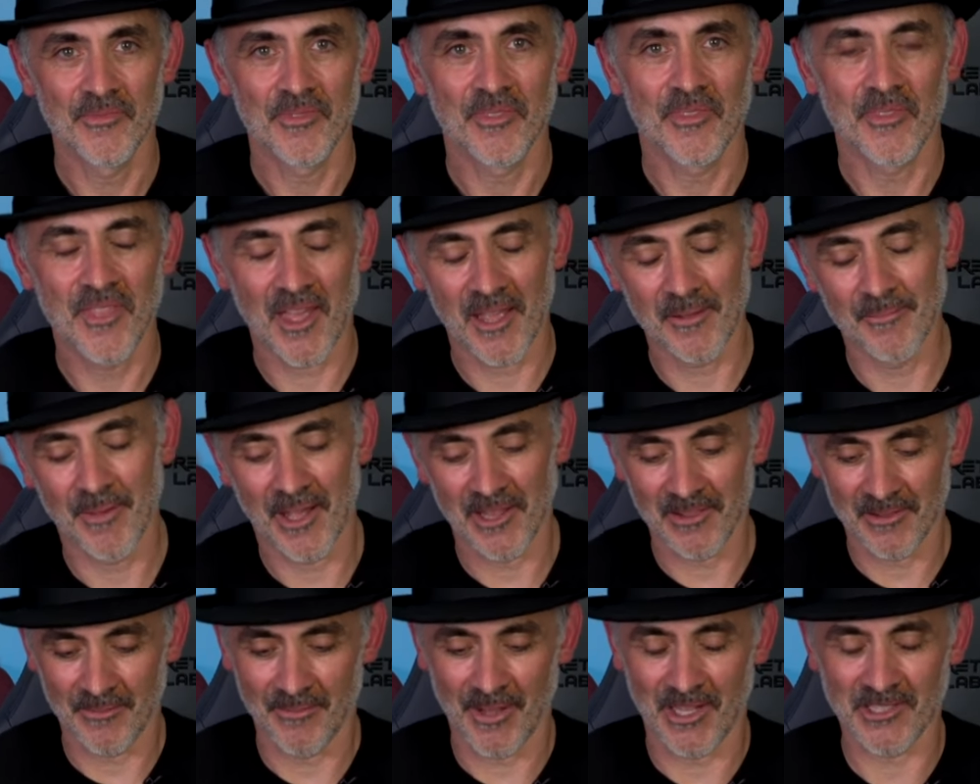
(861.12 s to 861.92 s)
They
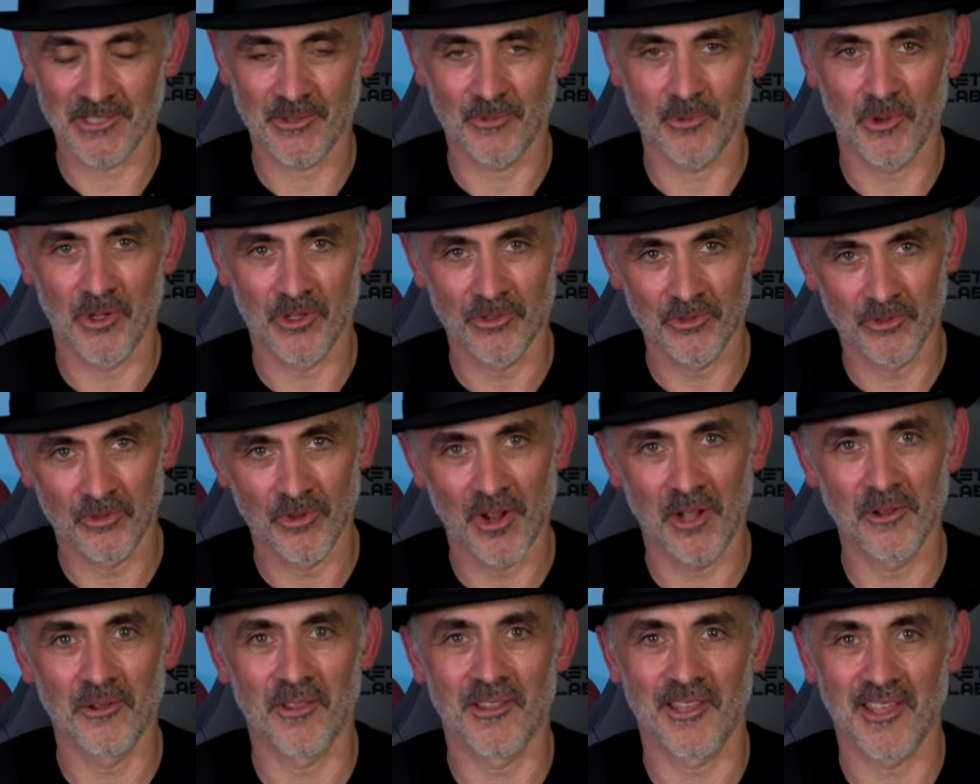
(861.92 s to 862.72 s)
make the magic wand,
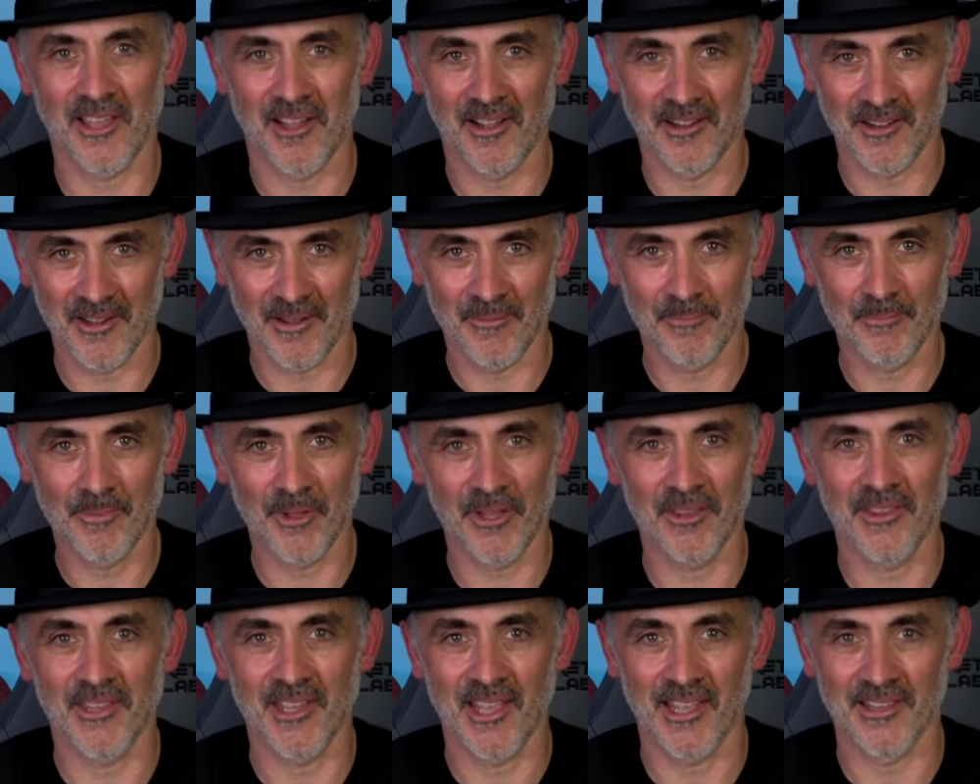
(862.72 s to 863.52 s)
roll the card up,
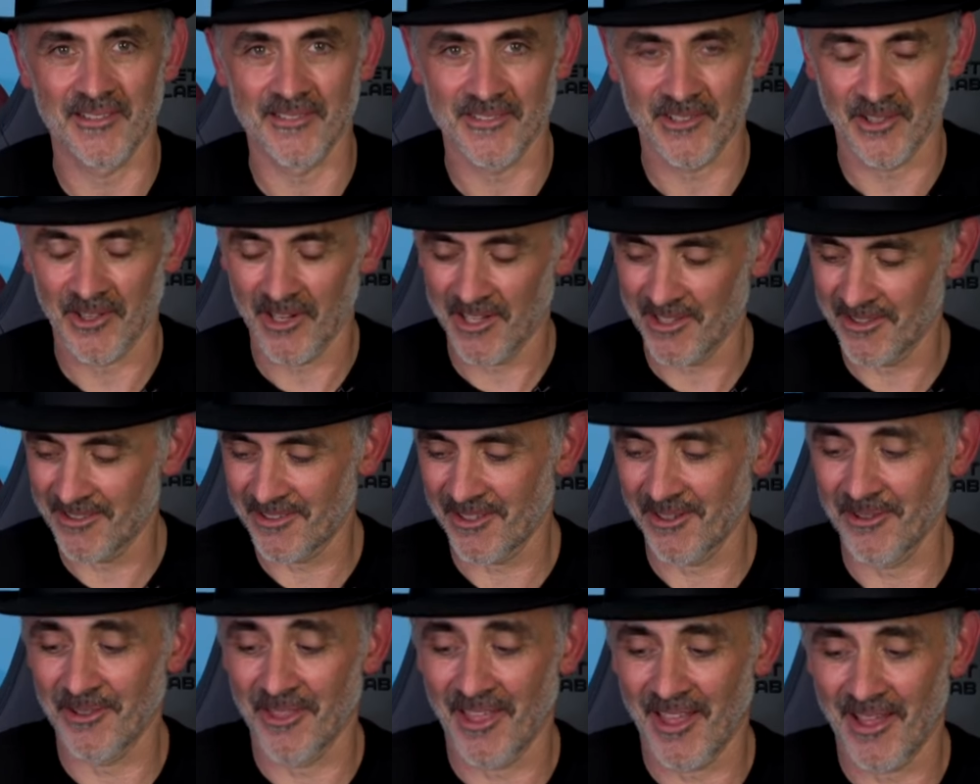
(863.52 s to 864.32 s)
put the ends on it,
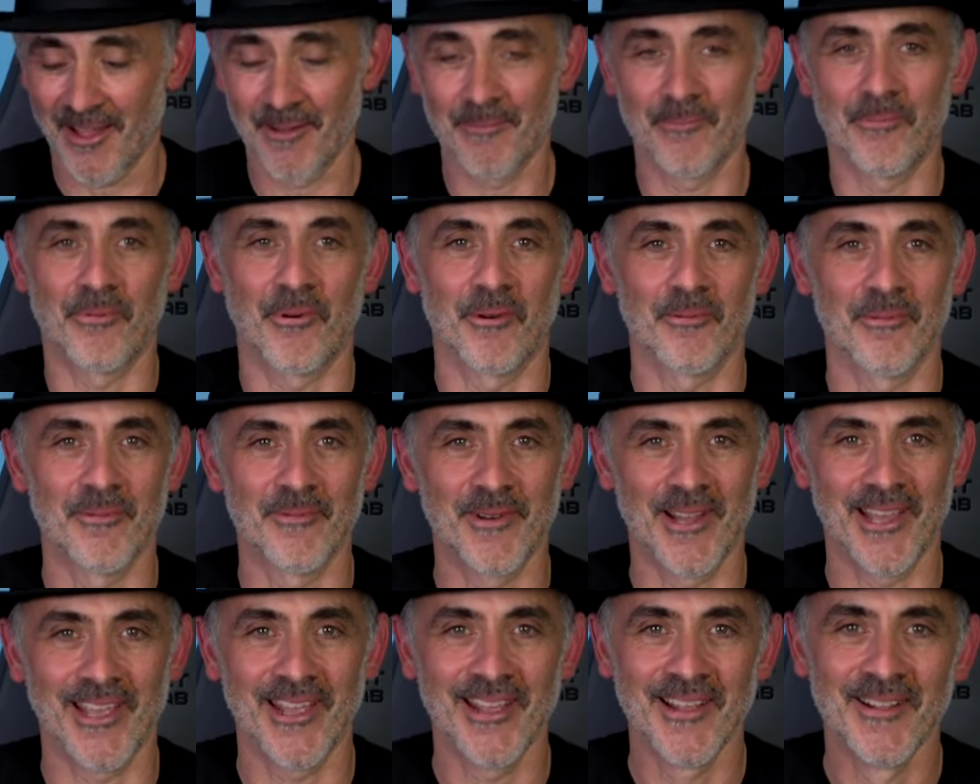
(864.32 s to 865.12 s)
do that
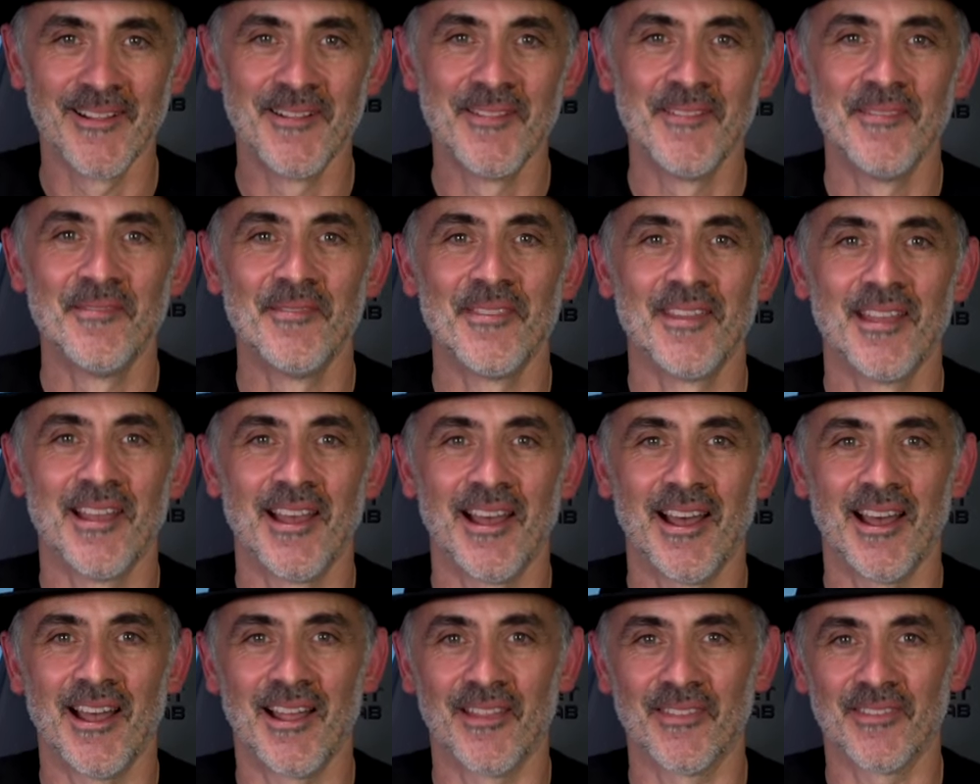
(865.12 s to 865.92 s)
probably,
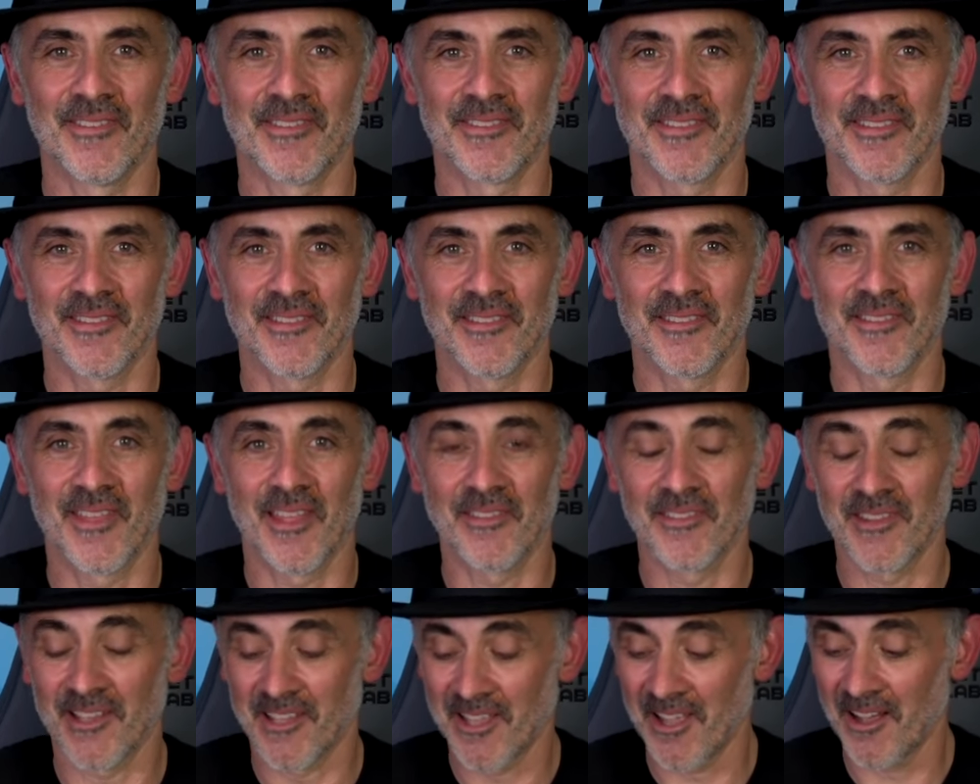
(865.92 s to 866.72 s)
and
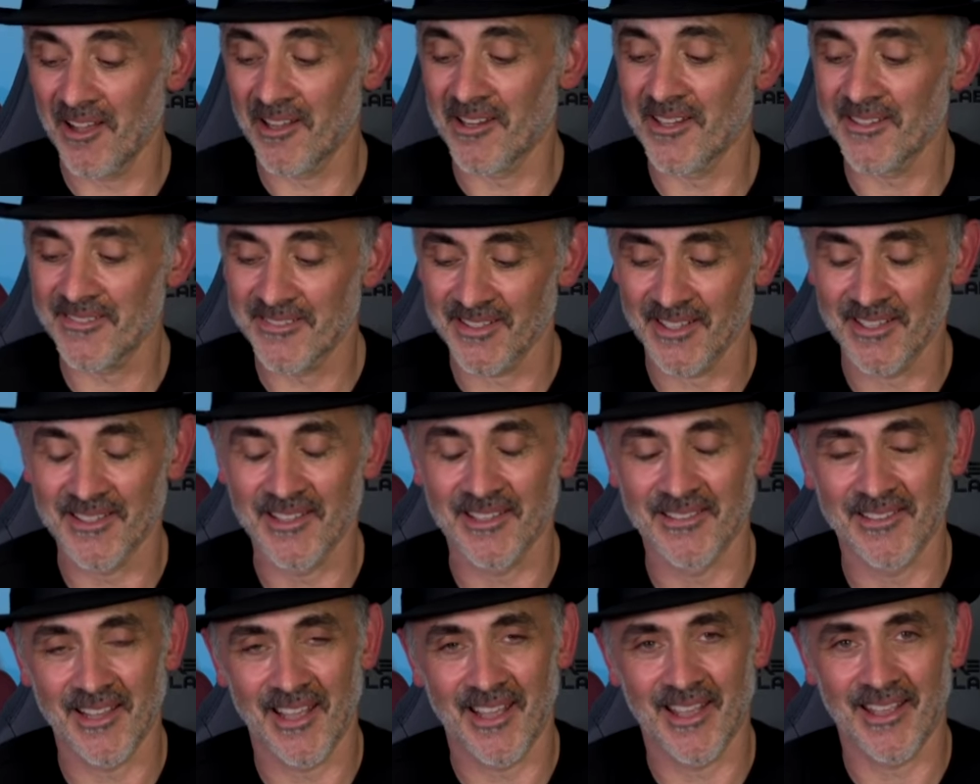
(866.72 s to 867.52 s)
then the card isn't in
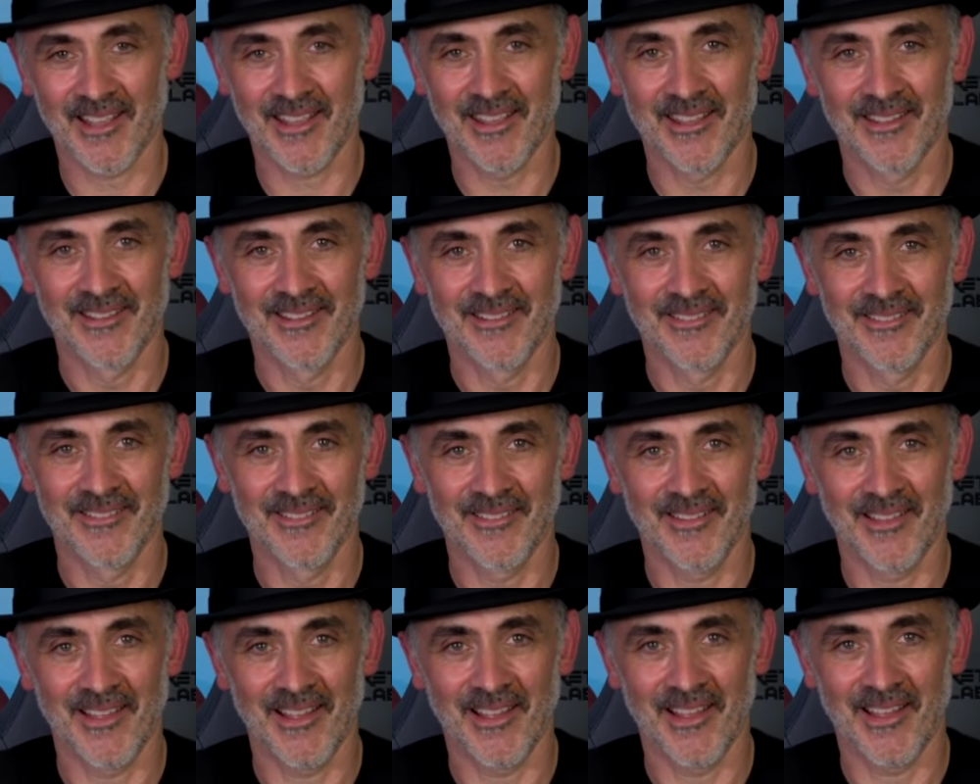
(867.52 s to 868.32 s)
the deck,
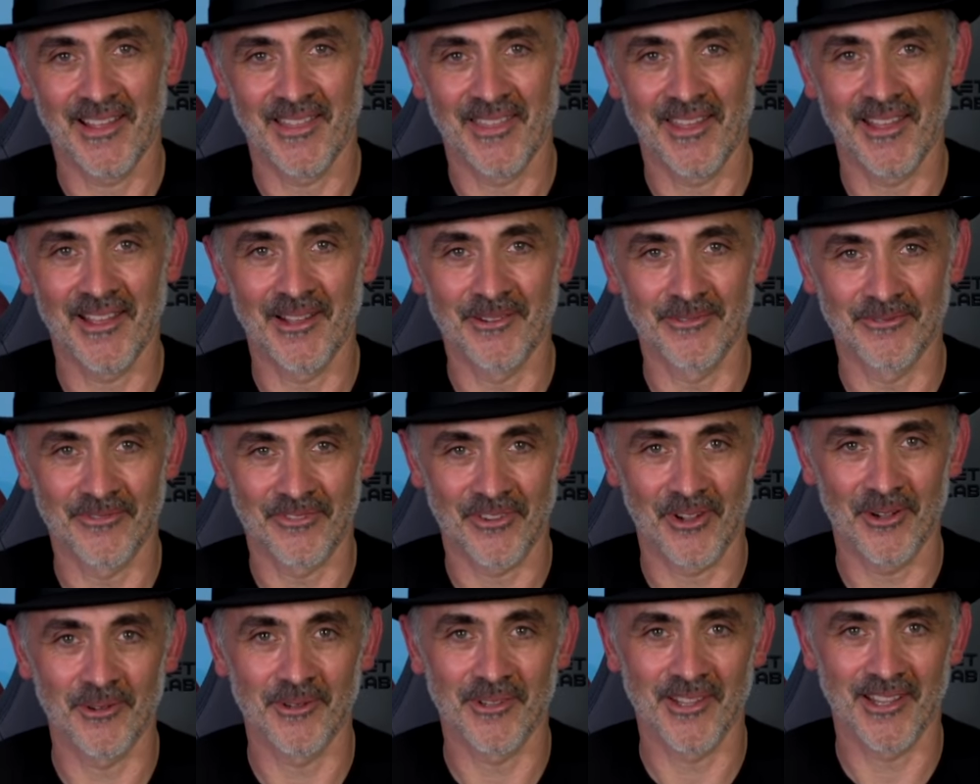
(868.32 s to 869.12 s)
and they
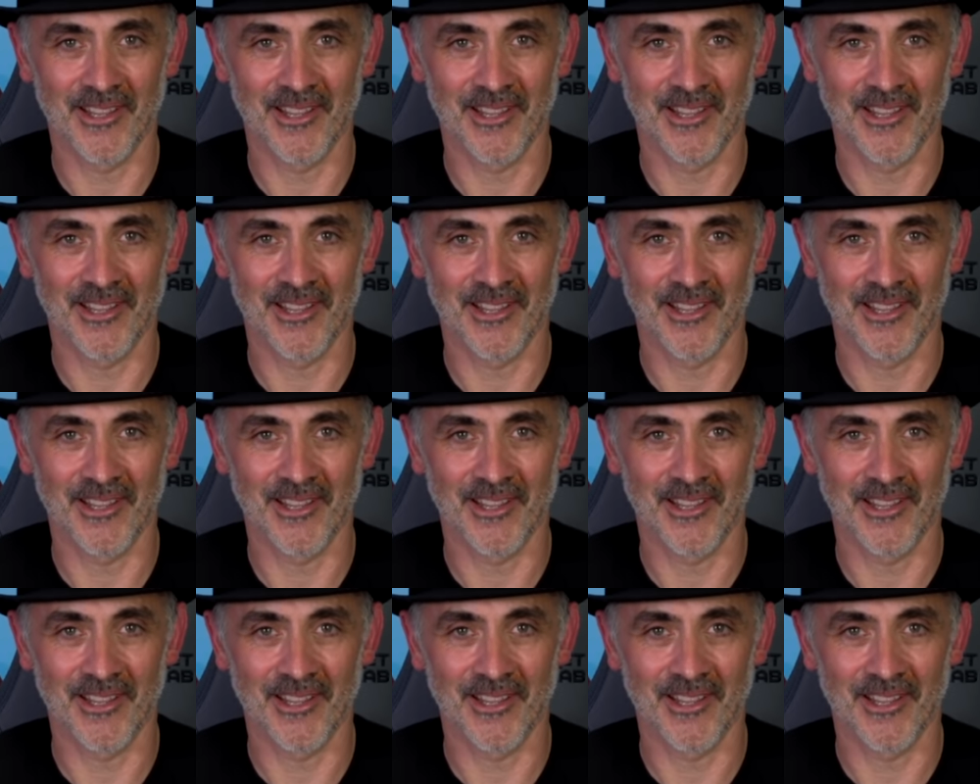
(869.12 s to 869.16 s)
unfold